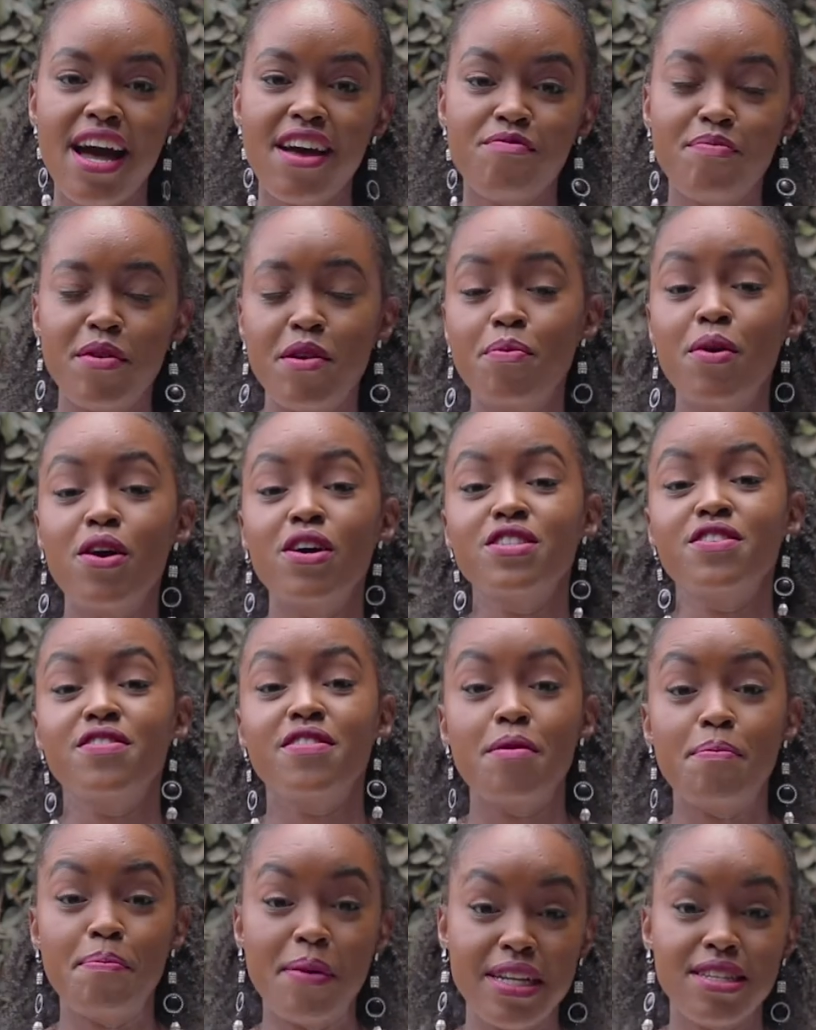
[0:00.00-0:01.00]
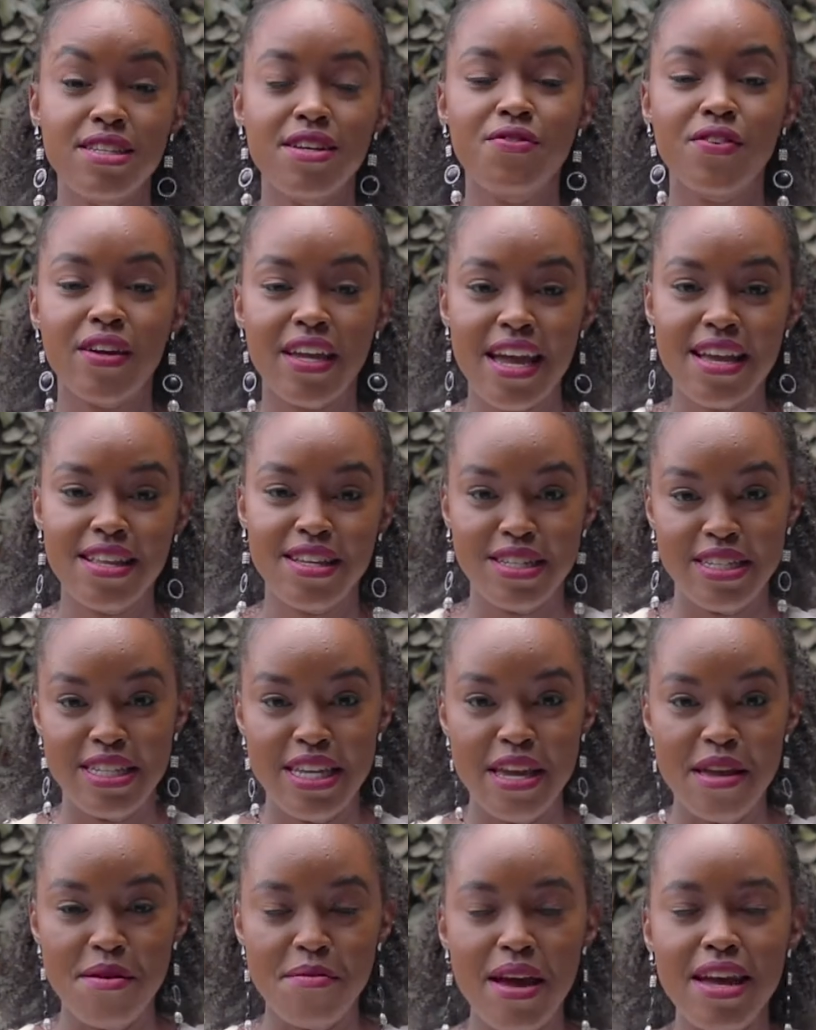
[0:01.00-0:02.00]
I've been part of the Better for Kenya
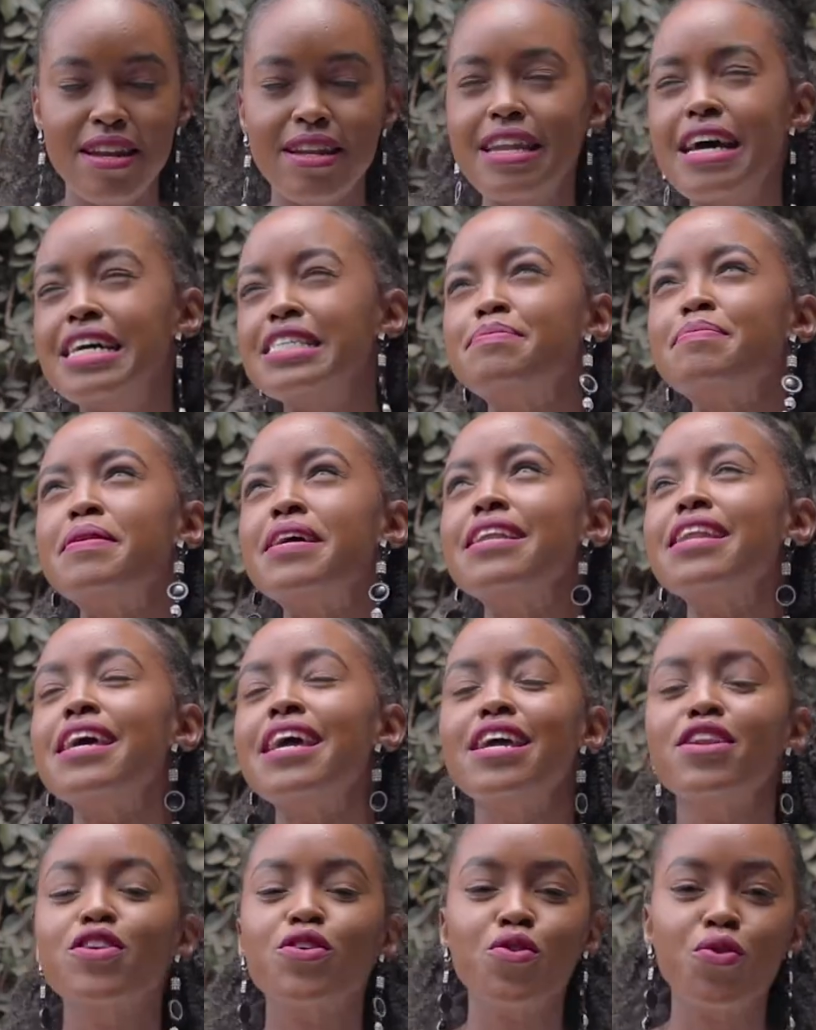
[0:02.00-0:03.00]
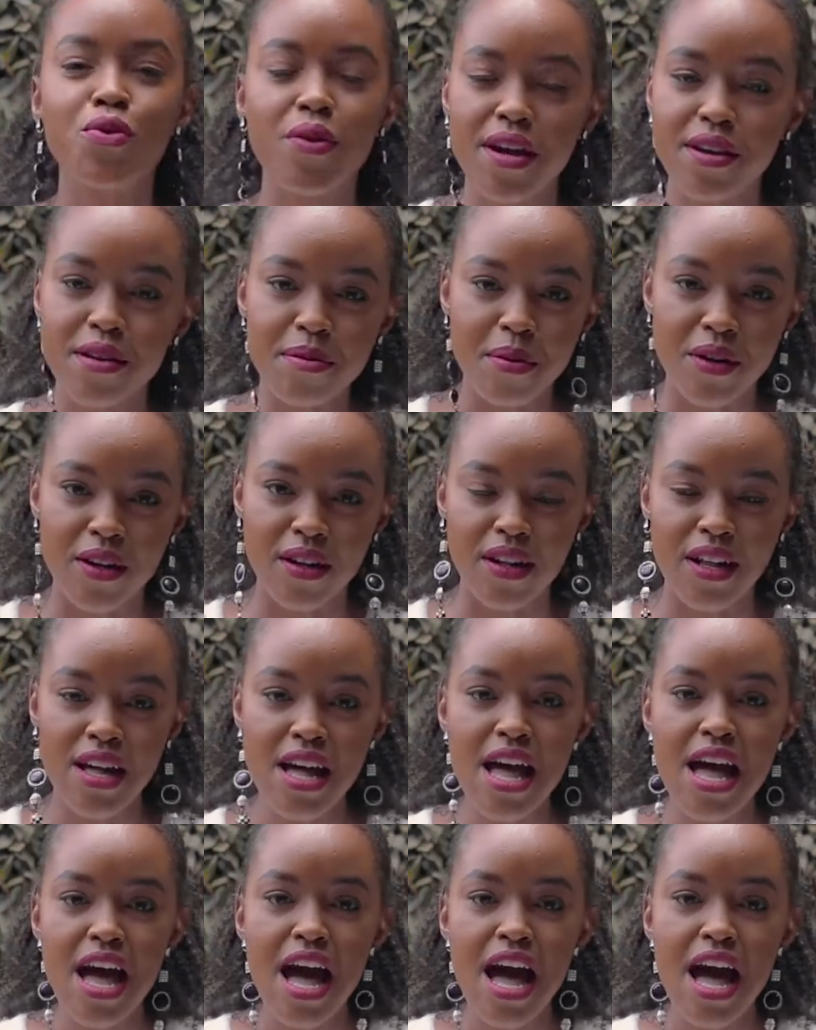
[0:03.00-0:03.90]
team, and it has been incredible.